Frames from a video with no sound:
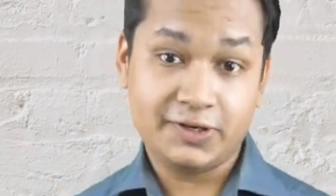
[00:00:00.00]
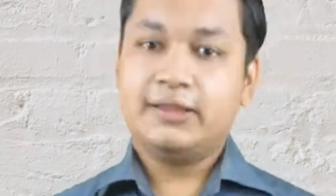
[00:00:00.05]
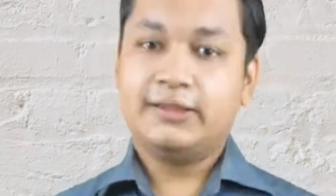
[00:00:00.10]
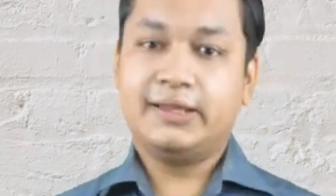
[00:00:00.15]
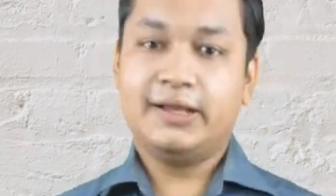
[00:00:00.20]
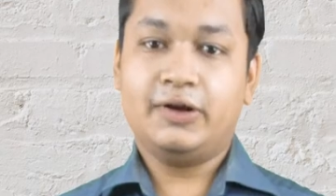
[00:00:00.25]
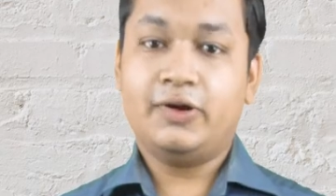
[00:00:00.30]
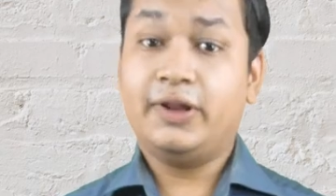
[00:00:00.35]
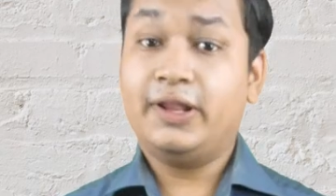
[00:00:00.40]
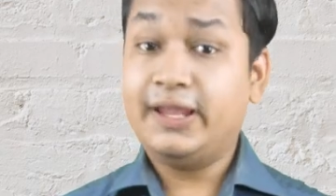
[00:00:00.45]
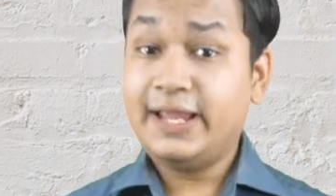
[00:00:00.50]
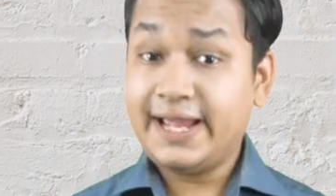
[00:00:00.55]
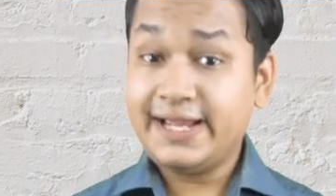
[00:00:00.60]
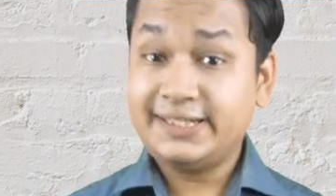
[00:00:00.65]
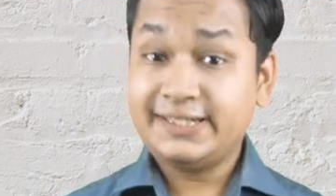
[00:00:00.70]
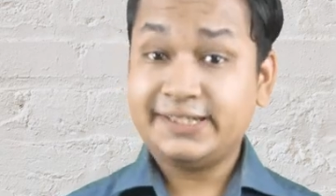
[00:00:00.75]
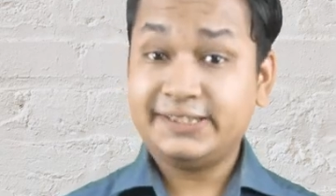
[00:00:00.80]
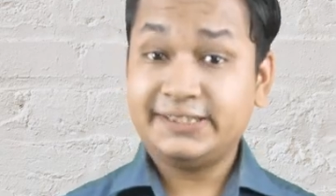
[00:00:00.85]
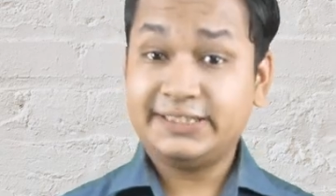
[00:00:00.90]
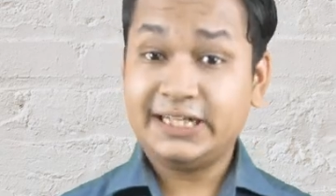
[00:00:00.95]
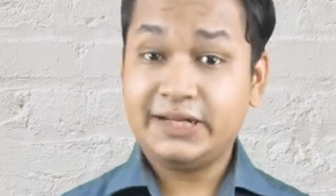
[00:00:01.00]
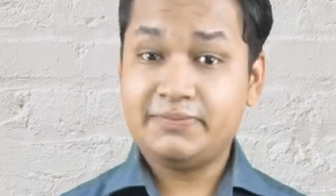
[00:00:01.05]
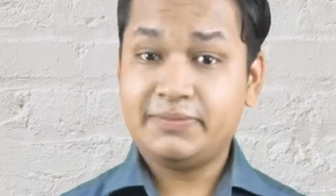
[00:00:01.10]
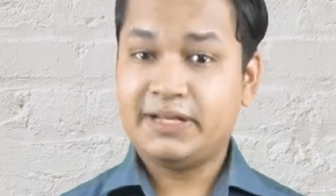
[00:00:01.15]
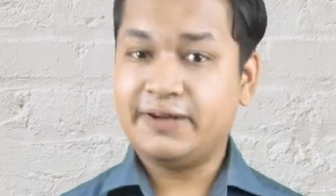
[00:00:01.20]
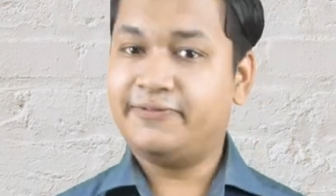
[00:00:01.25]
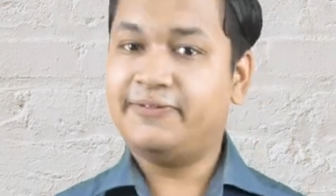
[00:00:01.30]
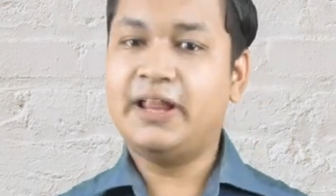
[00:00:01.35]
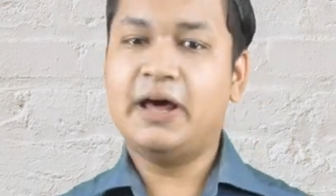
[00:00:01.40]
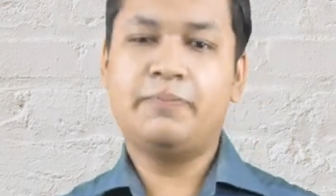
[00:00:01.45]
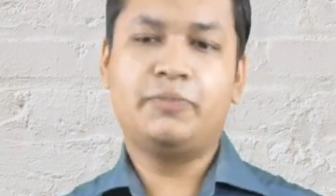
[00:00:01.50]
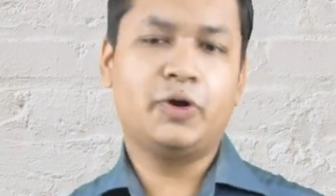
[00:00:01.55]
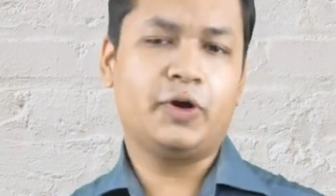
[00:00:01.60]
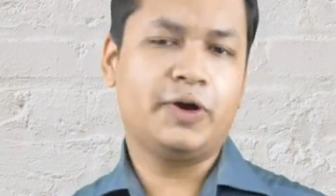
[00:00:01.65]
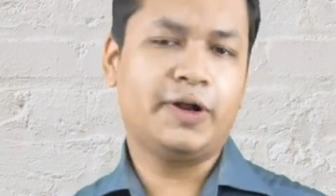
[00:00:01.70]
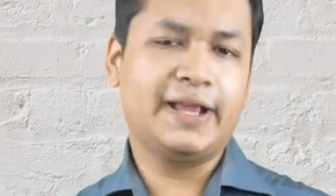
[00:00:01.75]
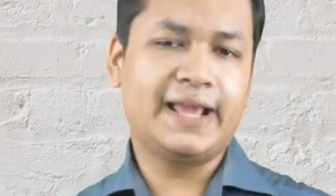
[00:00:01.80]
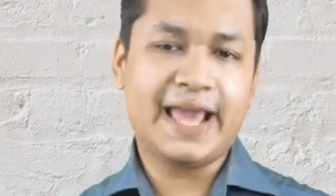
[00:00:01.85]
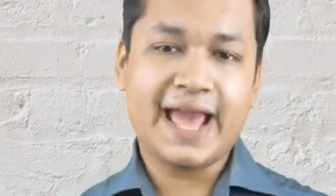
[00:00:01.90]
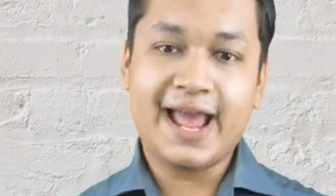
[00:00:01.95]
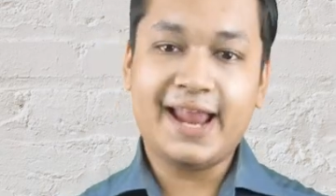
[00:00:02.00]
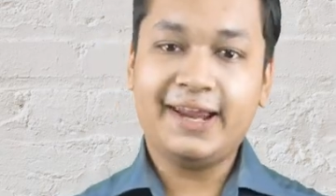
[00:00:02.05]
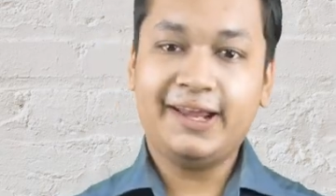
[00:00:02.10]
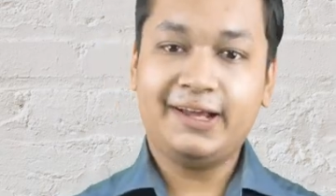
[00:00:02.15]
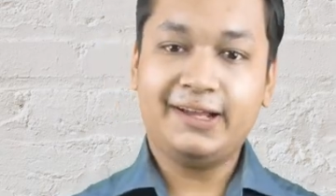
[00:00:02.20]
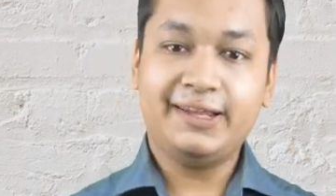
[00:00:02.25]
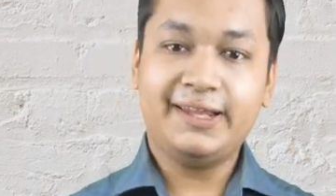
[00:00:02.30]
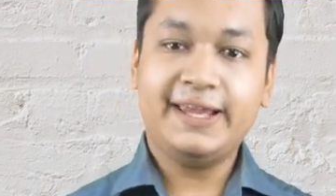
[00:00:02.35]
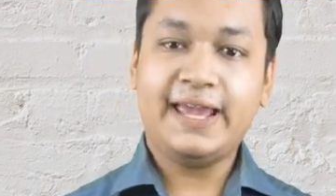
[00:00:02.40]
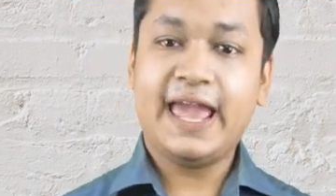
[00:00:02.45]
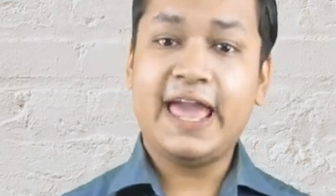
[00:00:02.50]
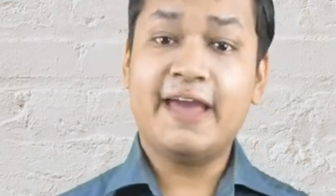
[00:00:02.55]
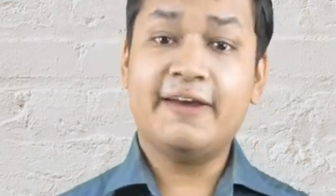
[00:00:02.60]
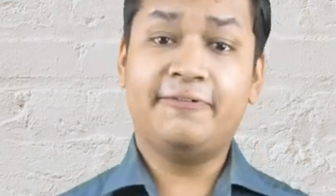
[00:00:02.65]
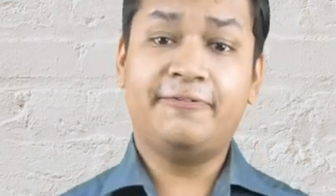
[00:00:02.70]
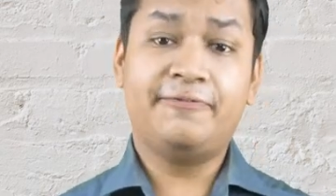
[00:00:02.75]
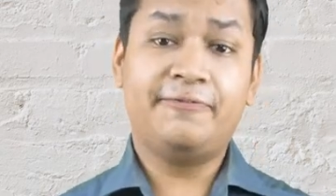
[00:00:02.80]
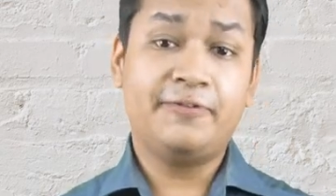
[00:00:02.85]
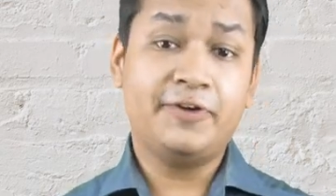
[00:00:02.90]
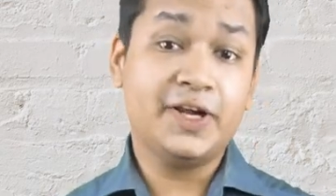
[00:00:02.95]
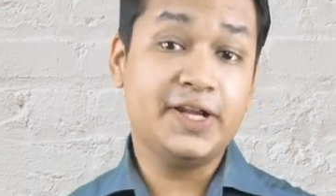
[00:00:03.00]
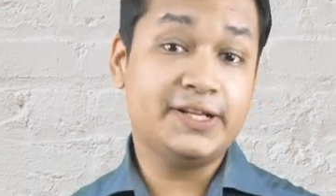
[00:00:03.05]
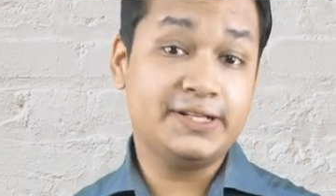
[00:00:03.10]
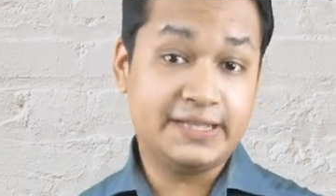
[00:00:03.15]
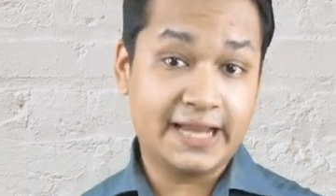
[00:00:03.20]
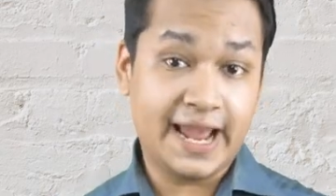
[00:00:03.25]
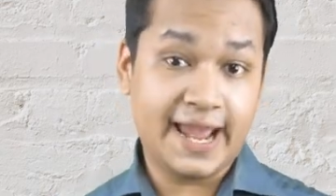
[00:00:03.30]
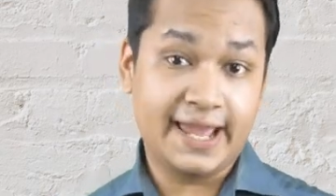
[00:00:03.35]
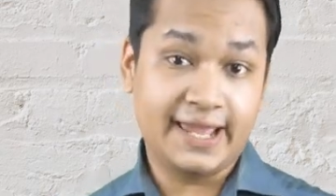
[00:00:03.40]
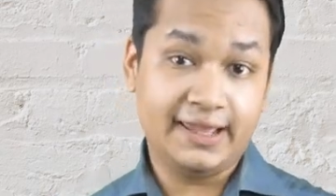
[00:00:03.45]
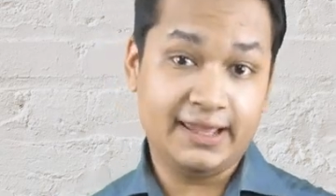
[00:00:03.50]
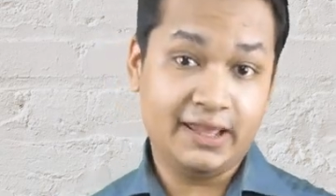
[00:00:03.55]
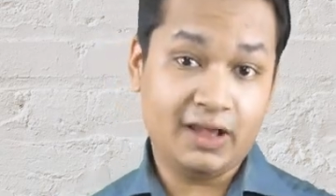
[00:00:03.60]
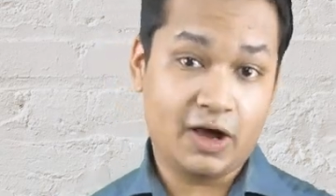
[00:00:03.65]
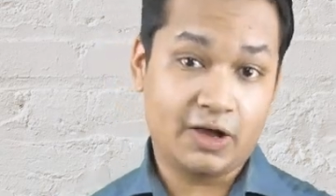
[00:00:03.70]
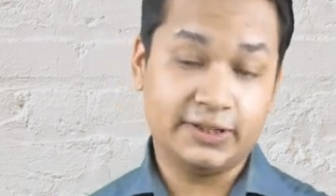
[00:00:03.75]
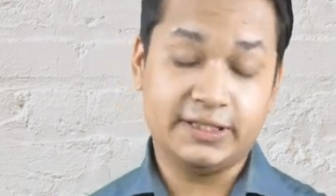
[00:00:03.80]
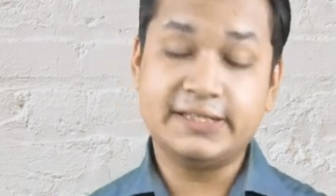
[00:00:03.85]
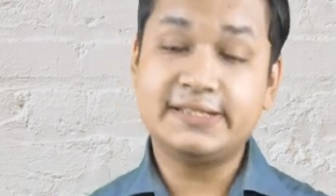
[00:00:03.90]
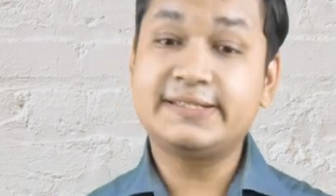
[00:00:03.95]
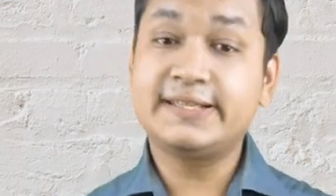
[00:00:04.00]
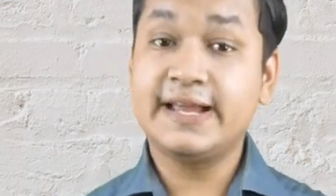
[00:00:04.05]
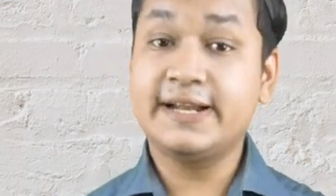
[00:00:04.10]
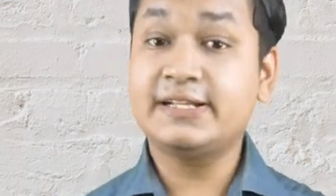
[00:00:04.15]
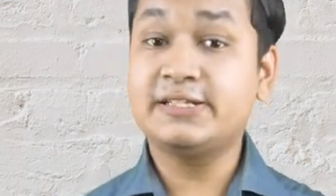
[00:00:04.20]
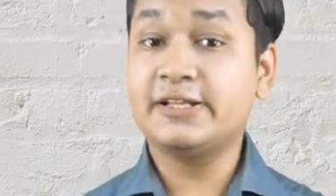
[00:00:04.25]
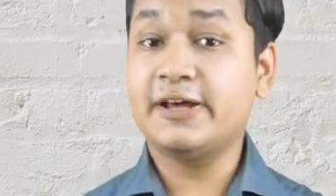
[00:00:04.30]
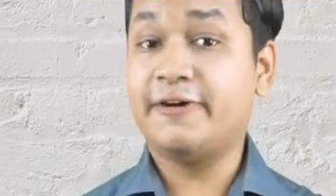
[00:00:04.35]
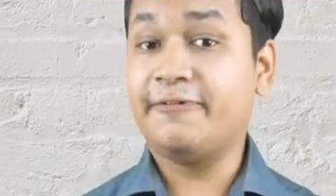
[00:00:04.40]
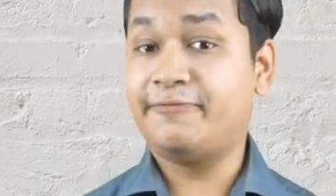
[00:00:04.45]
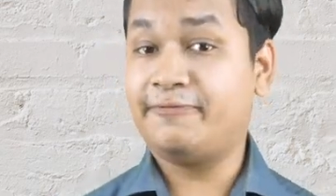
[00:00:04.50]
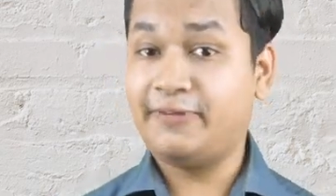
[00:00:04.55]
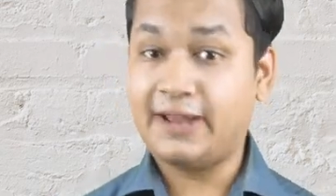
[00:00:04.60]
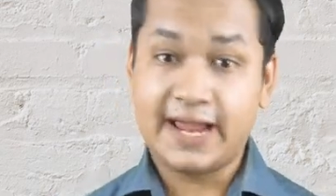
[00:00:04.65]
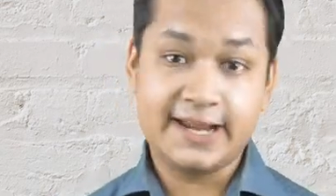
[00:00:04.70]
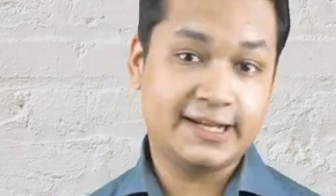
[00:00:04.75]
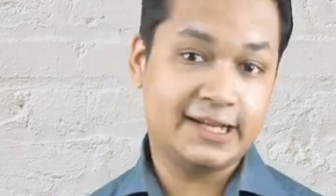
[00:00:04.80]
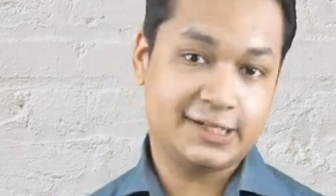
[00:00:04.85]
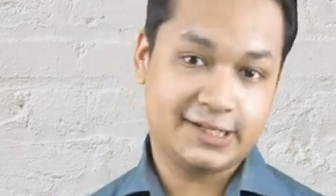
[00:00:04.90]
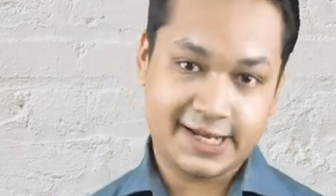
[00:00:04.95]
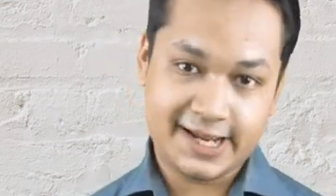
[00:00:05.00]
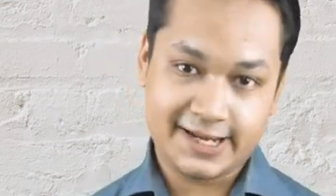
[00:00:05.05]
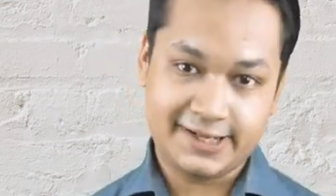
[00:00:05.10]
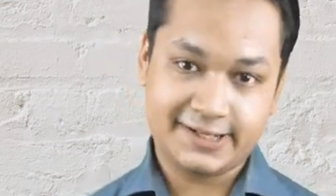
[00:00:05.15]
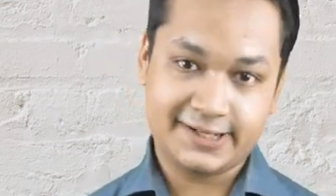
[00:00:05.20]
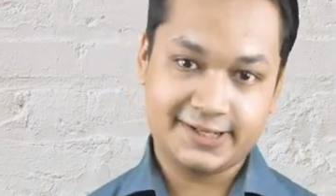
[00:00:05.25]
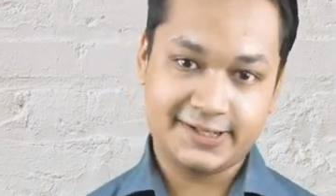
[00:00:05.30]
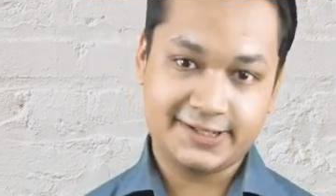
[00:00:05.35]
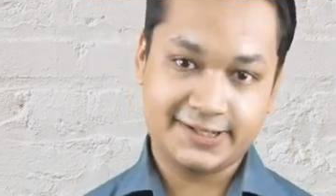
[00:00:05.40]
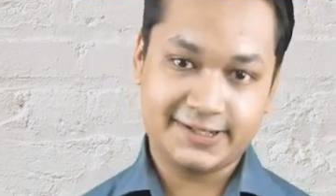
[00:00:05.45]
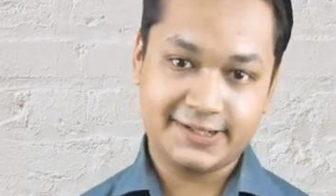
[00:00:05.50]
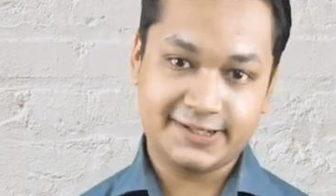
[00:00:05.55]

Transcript: the relationship developed organically every day on the sets of Flight Attendant.